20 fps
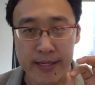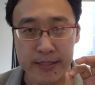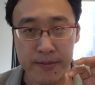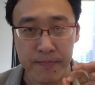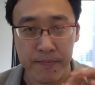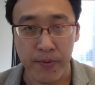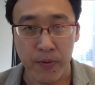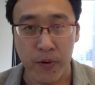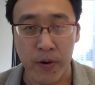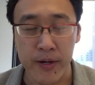It's
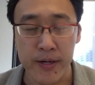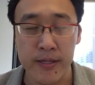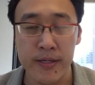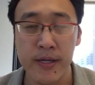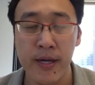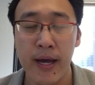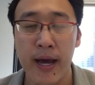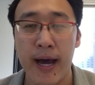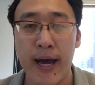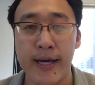
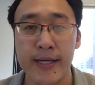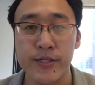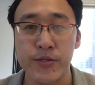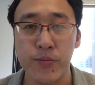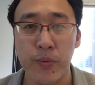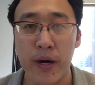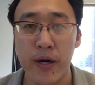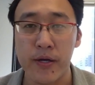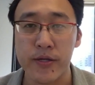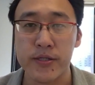important as
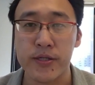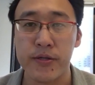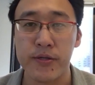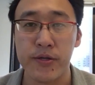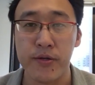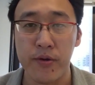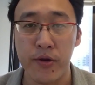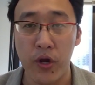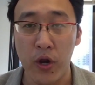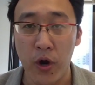well to
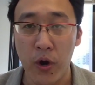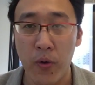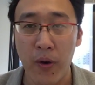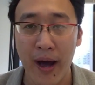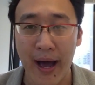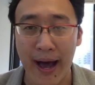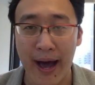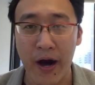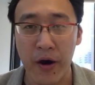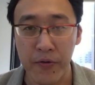know
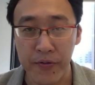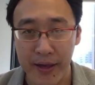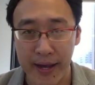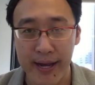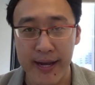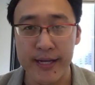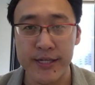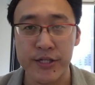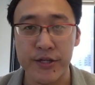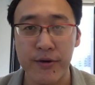how they
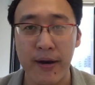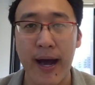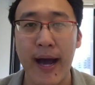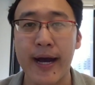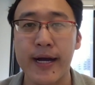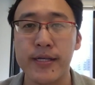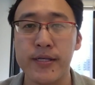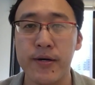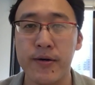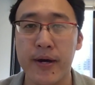
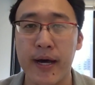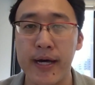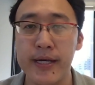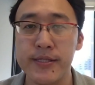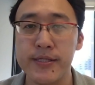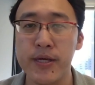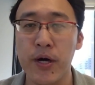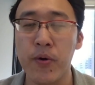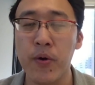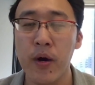interact, okay?
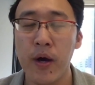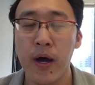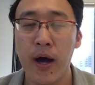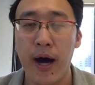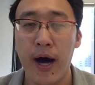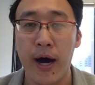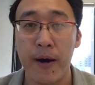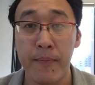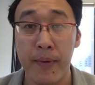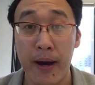So
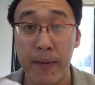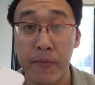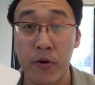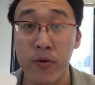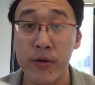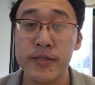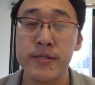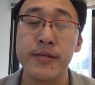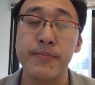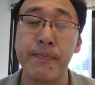I'm
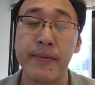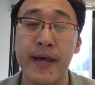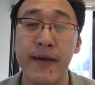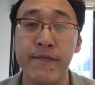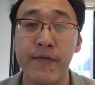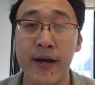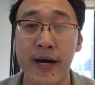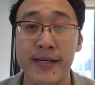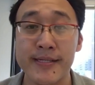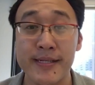going to
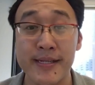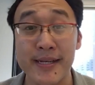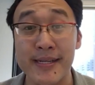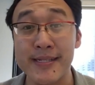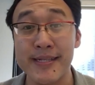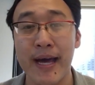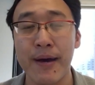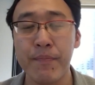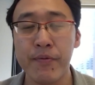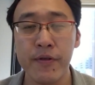give you guys an
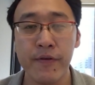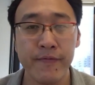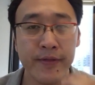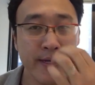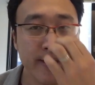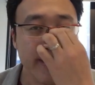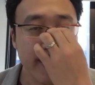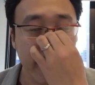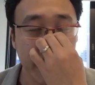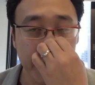example of
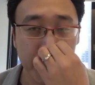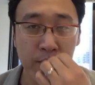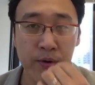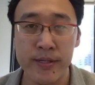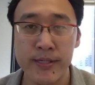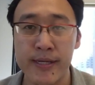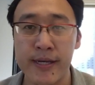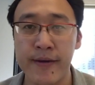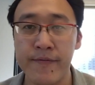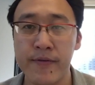this, and I'm
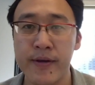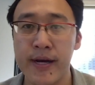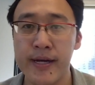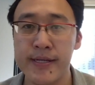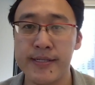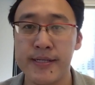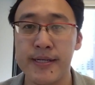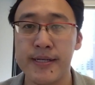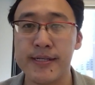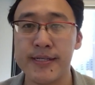going to give you
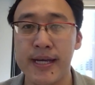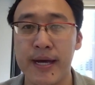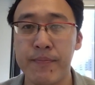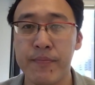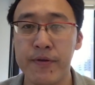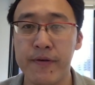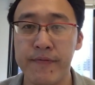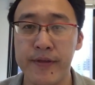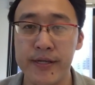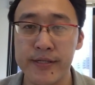guys an
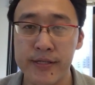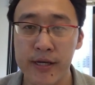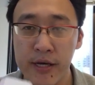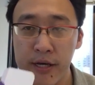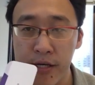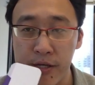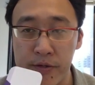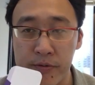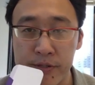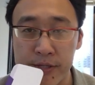example of this
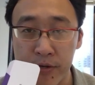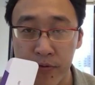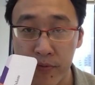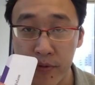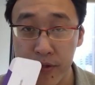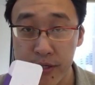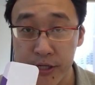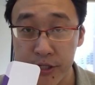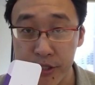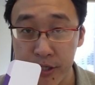using
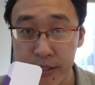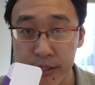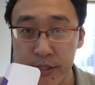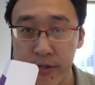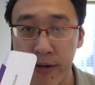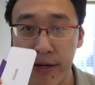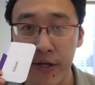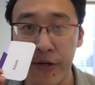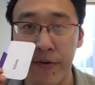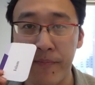religions,
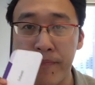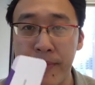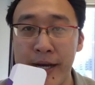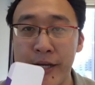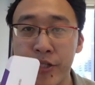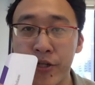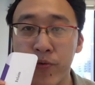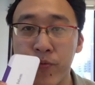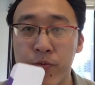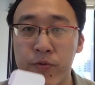right? Your
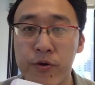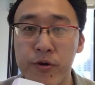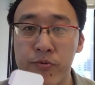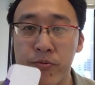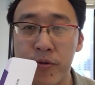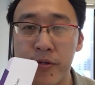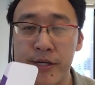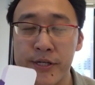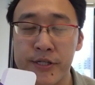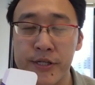major world
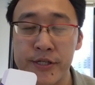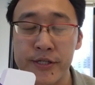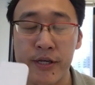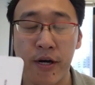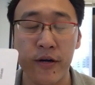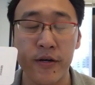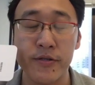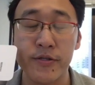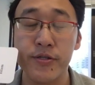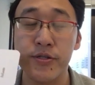religions
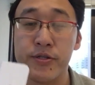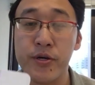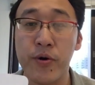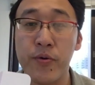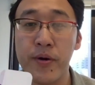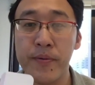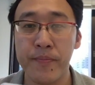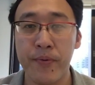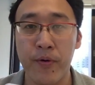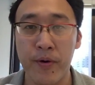are
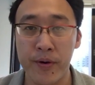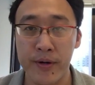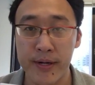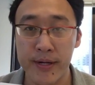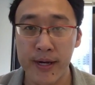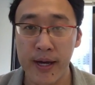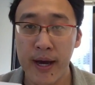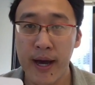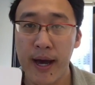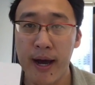so important,
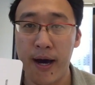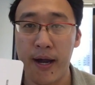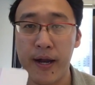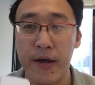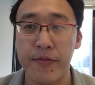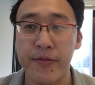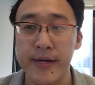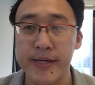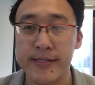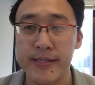and
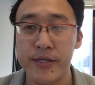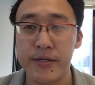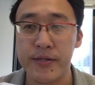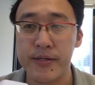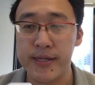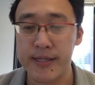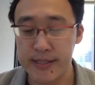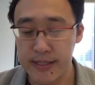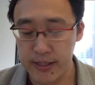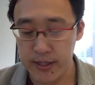they're things that you
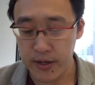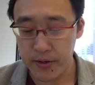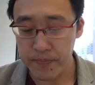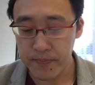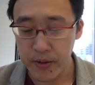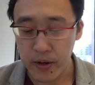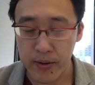need to know.